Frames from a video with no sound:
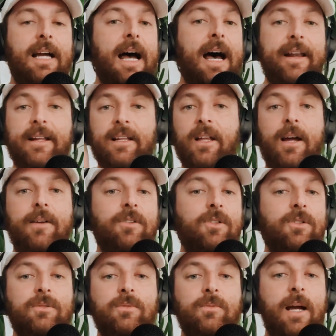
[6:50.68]
at a
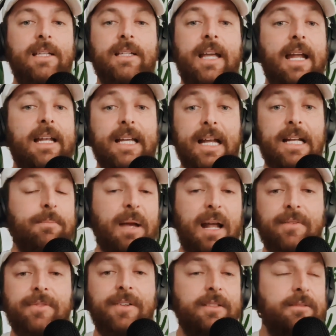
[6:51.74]
level where you're getting any
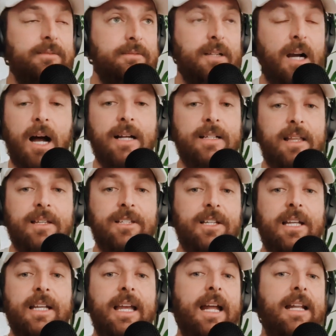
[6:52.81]
benefit, right? Then you
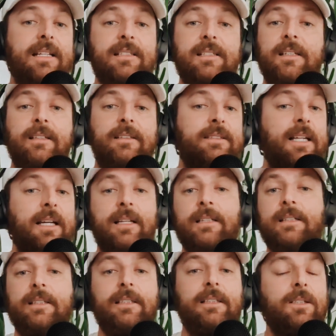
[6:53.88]
can get into,
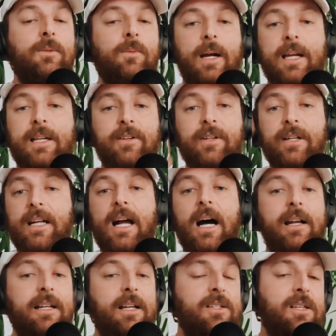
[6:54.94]
say, where you're in a
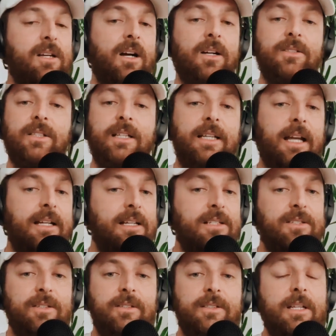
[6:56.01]
cardio zone, you can get
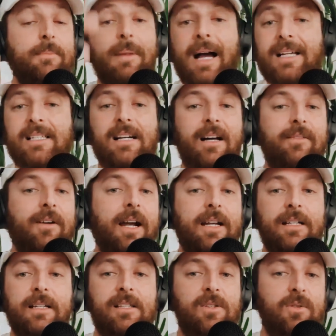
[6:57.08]
into your max heart
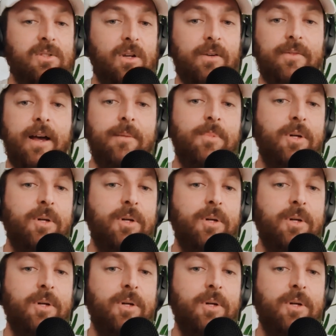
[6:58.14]
rate, and there's also a fat